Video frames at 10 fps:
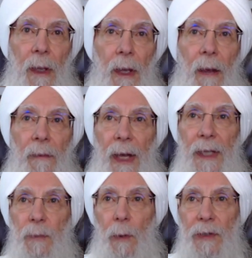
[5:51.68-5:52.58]
And
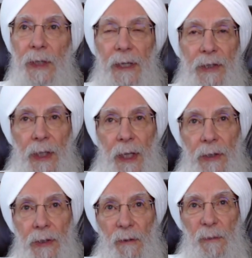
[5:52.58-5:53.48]
that's mostly
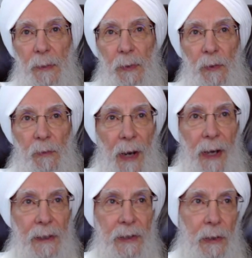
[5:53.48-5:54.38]
education of people who
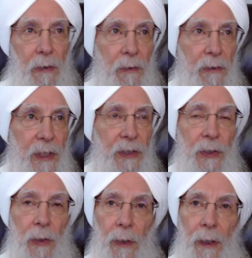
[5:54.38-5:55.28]
practice yoga or
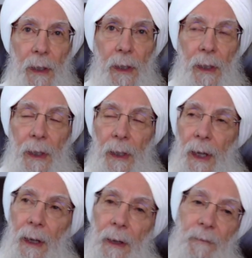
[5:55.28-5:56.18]
teach yoga,
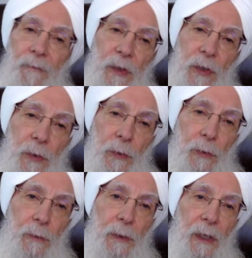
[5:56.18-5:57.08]

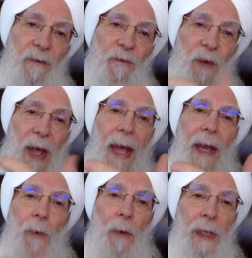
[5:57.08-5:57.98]
to
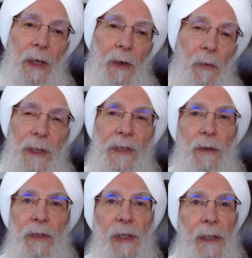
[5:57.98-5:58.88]
convey what we call
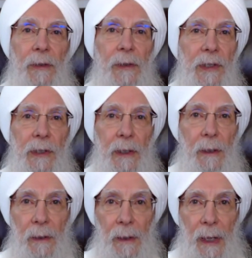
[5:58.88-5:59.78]
research literacy,
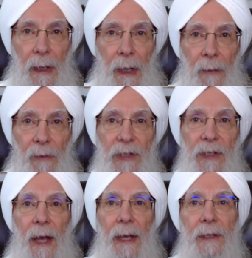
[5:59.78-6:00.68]
the
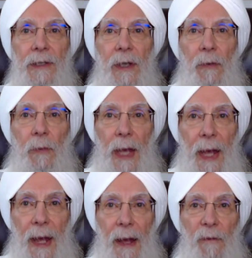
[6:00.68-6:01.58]
science that we
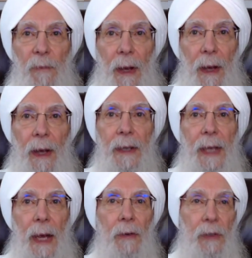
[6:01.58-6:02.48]
have behind
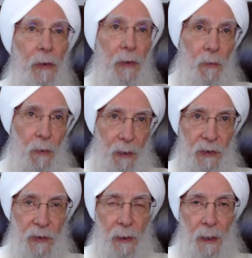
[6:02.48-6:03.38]
how yoga
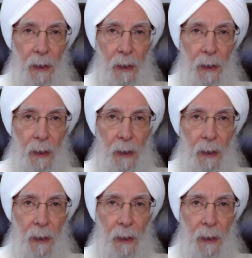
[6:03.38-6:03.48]
works.